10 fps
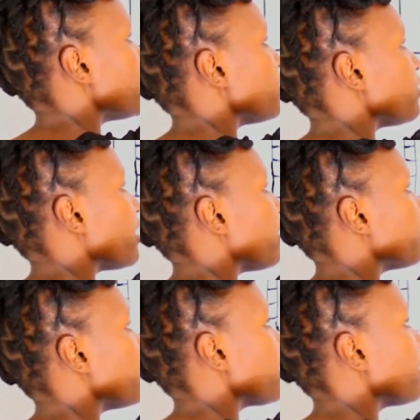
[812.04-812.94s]
Then we
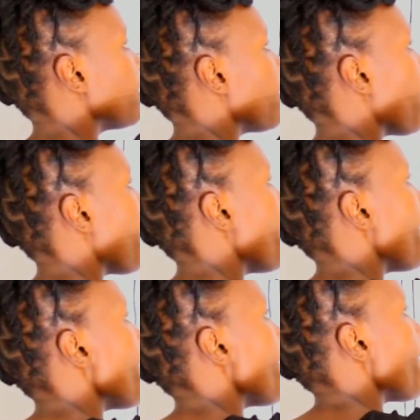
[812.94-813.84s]
have the
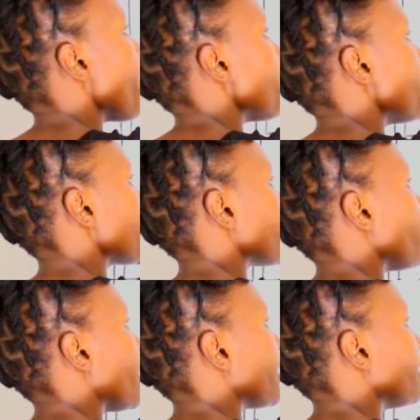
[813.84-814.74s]

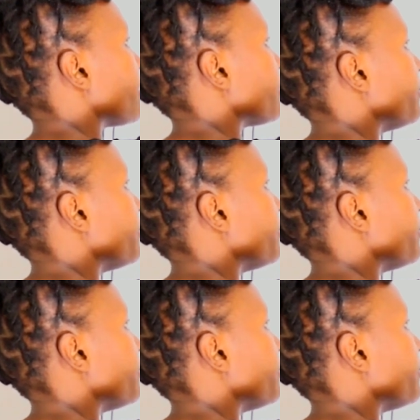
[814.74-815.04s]
brickwork.